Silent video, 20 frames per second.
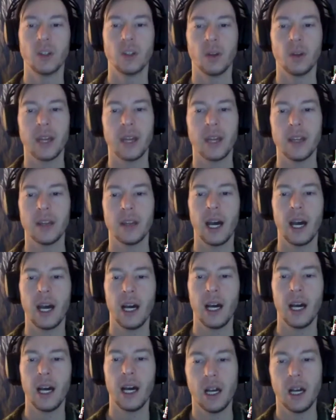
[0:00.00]
okay.
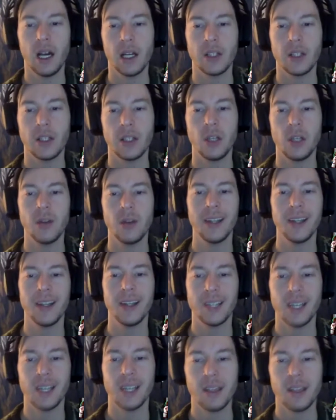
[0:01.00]
Do you guys
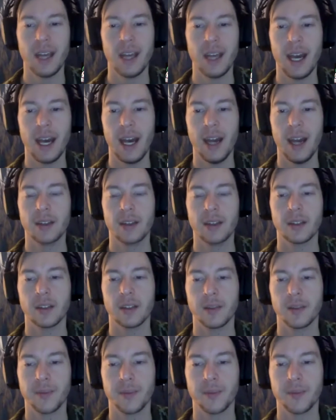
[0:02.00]
think that